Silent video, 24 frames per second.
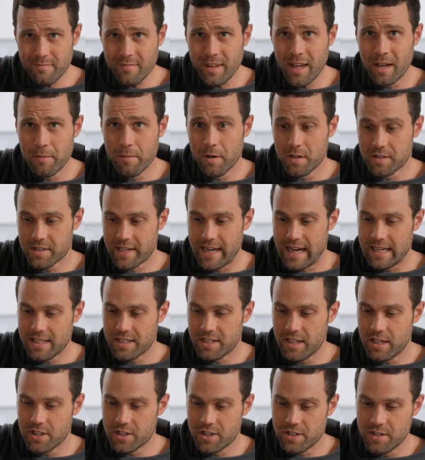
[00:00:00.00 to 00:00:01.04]
at most gas
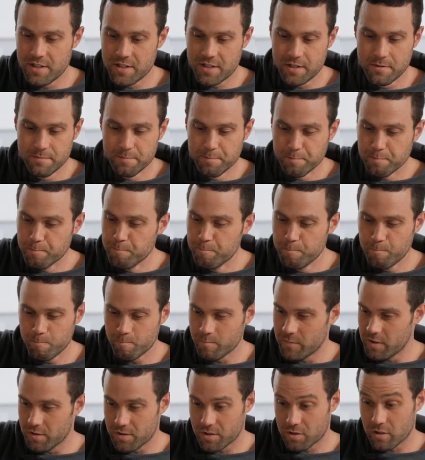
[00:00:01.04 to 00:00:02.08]
stations,
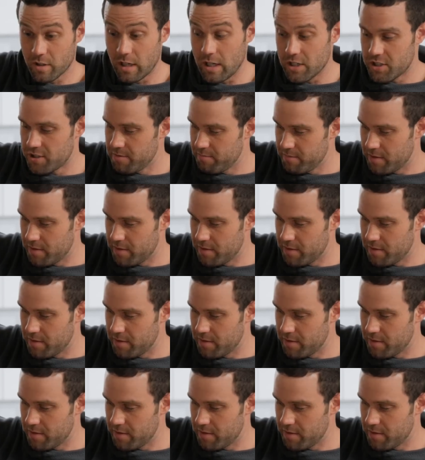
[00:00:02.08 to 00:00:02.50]
it was clutch.